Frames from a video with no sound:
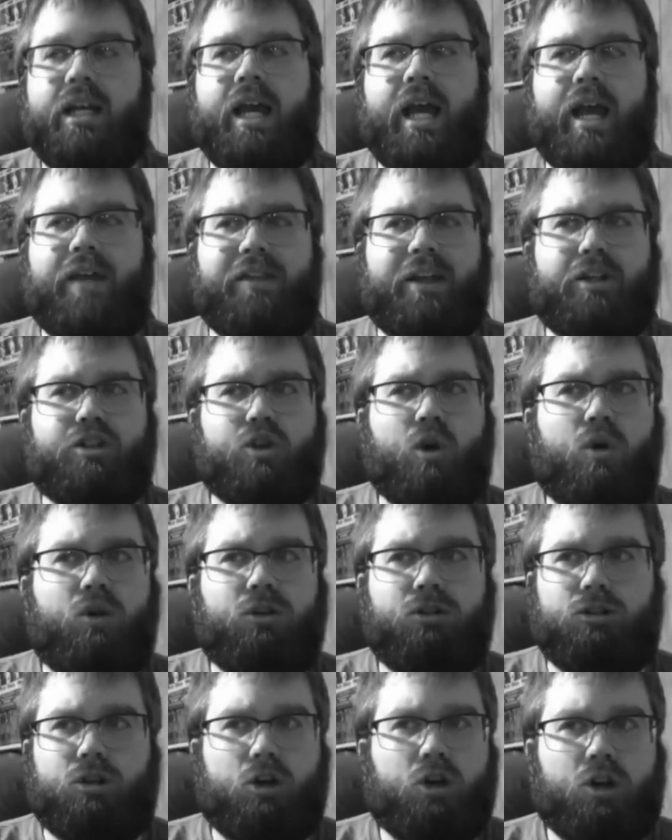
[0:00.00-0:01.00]
and they don't
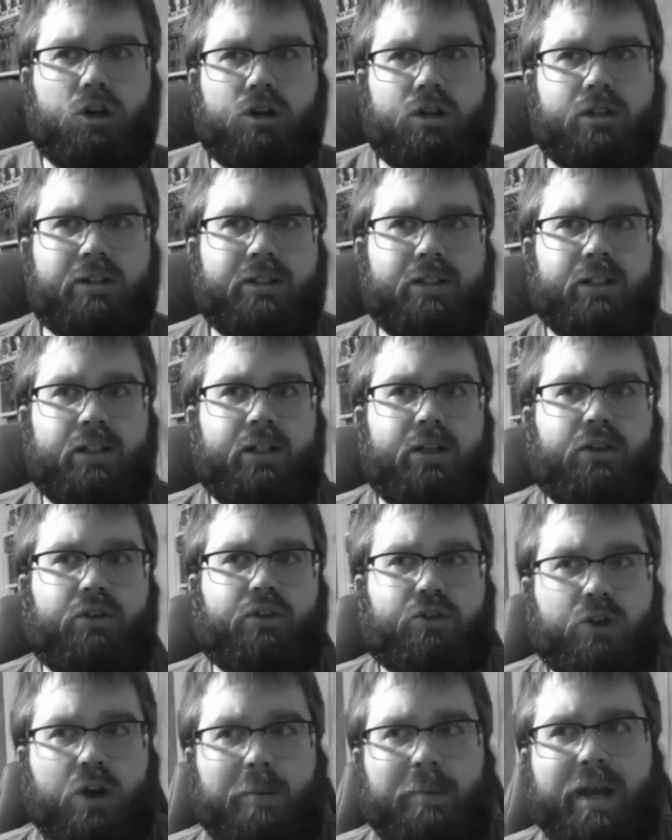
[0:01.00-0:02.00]
learn
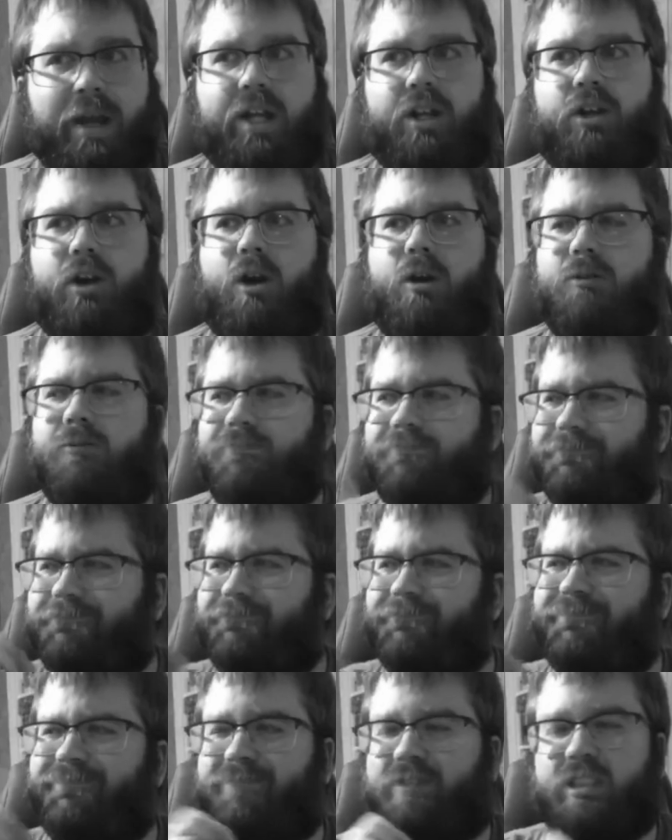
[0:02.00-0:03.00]
from it and go,
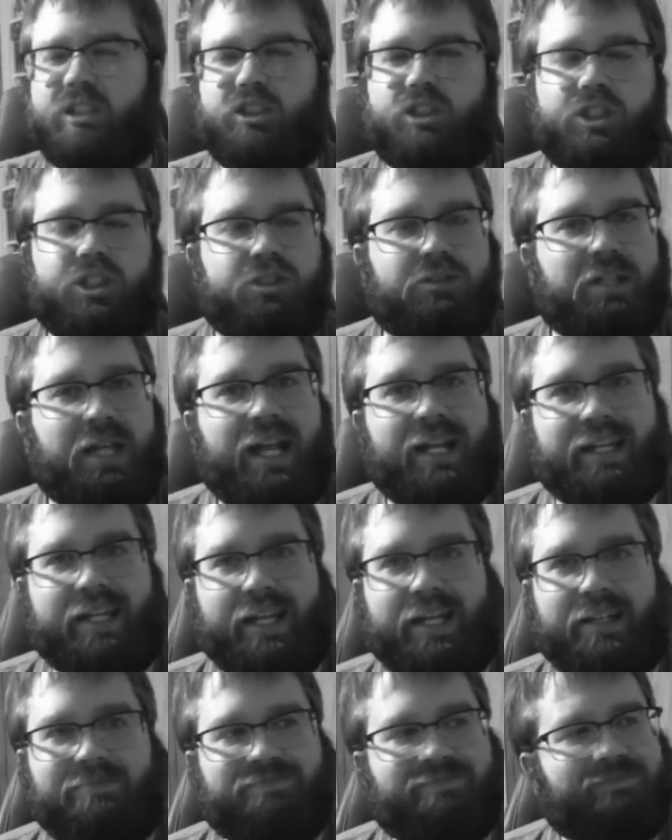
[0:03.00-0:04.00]
shouldn't do that
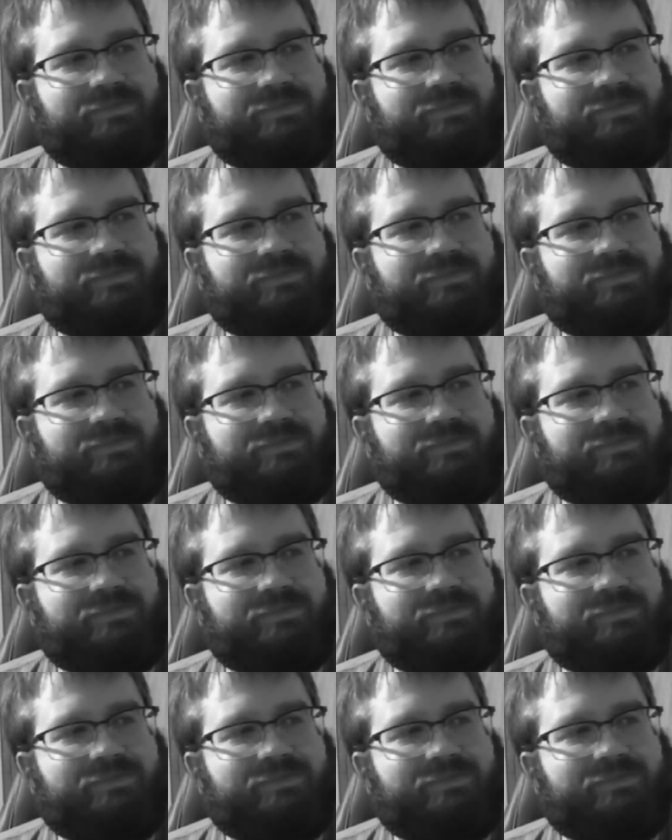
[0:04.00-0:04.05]
again.